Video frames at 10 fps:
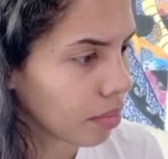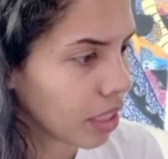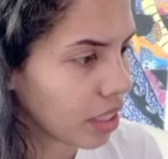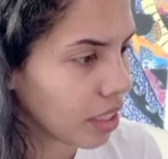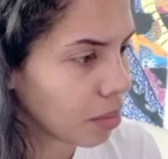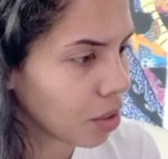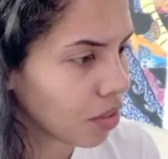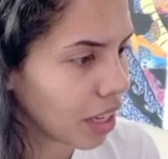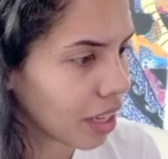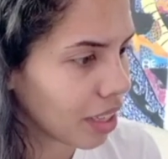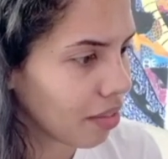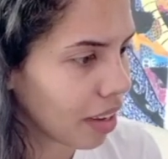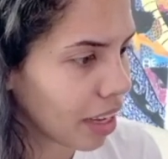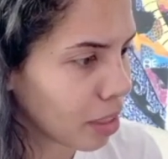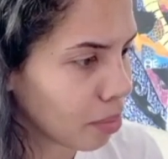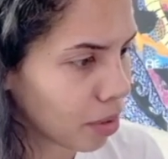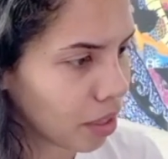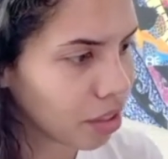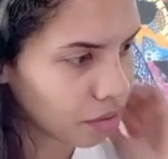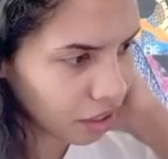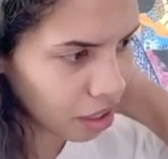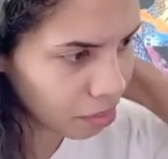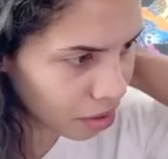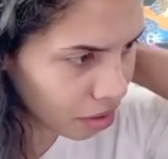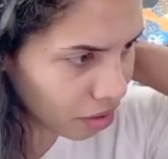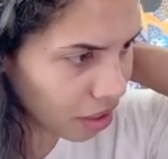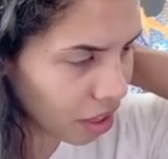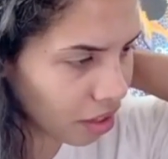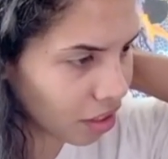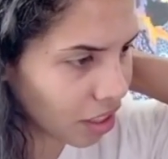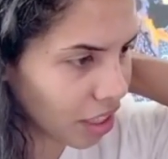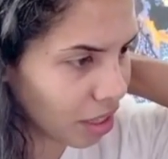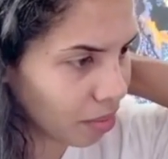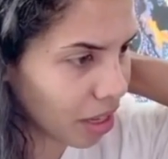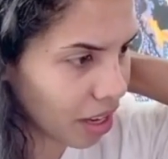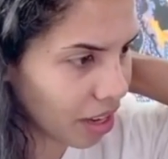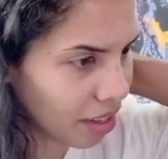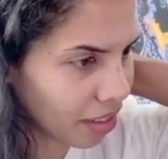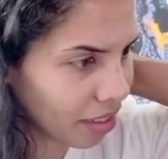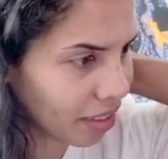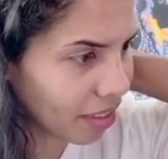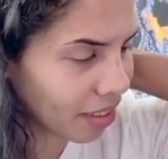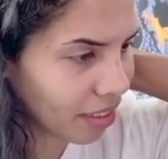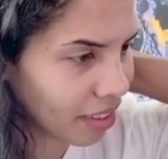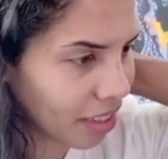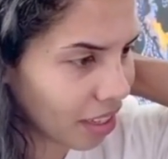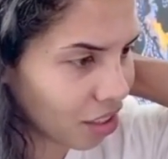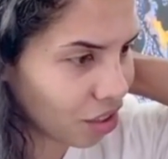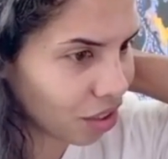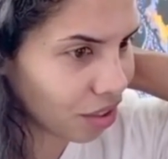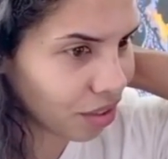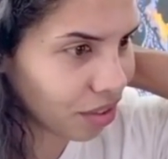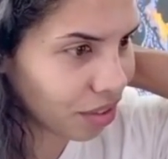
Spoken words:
He seems to have taken the fan inspiration for Yamato's color scheme. Yeah, that is true.